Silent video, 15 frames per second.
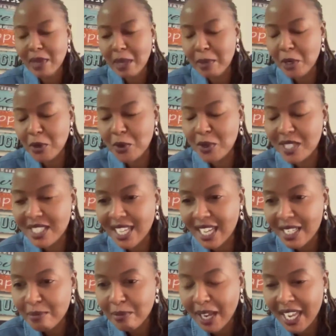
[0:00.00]
maybe you could
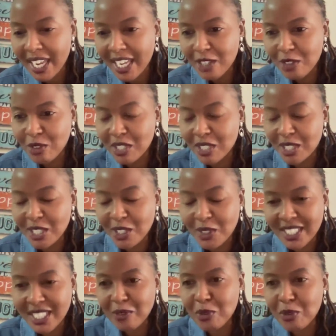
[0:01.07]
start by introducing
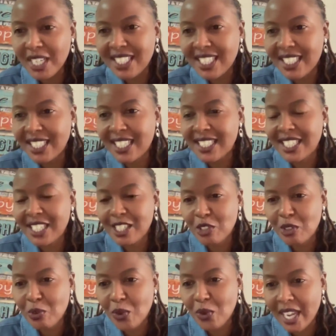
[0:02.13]
yourself. We had started the
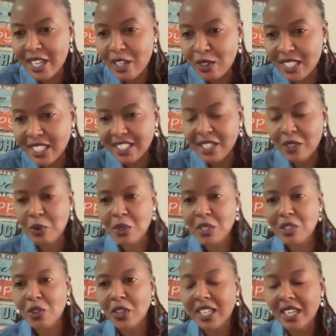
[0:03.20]
session where Dr. Nderu
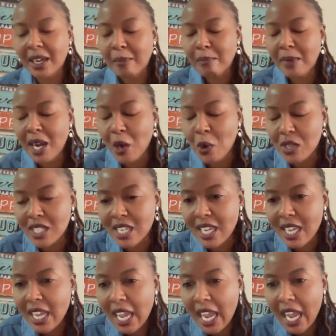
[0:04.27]
was talking about
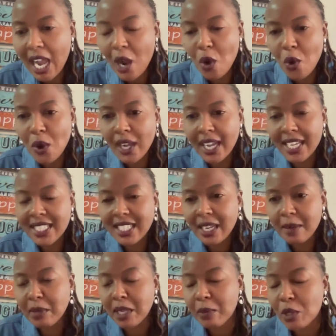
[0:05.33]
how guys
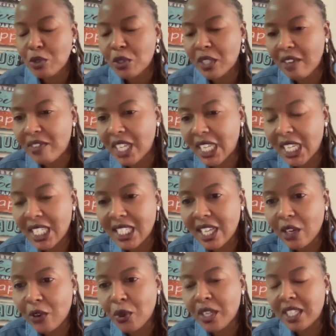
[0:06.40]
can be able to navigate
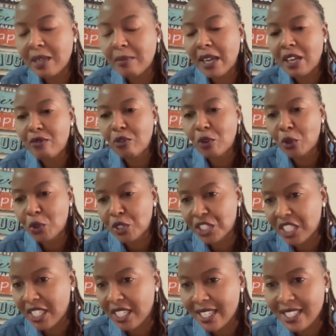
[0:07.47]
the growing demand for
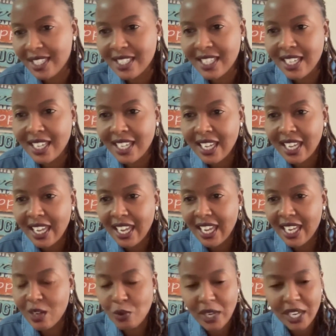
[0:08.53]
Node.js.
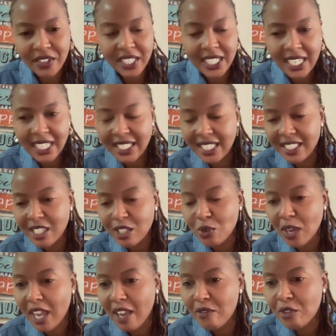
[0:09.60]
And we are really excited to
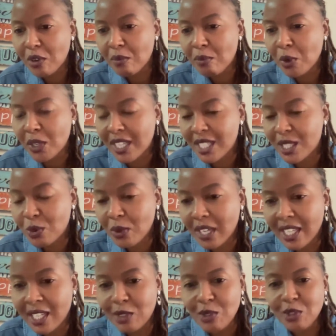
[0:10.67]
have you on board as
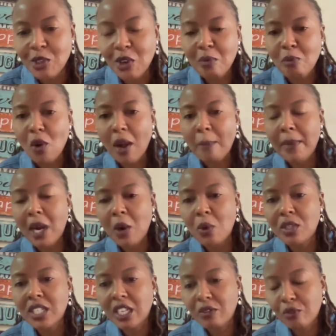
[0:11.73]
well to talk more
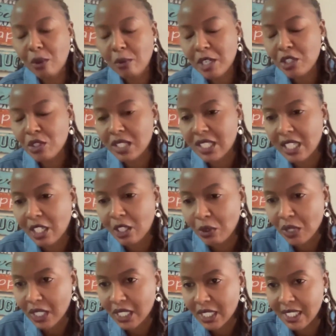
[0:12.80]
about information
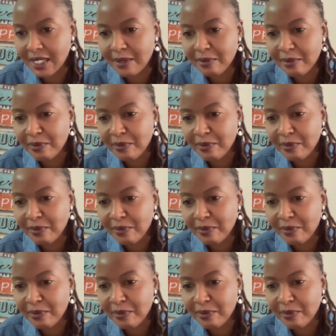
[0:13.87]
security.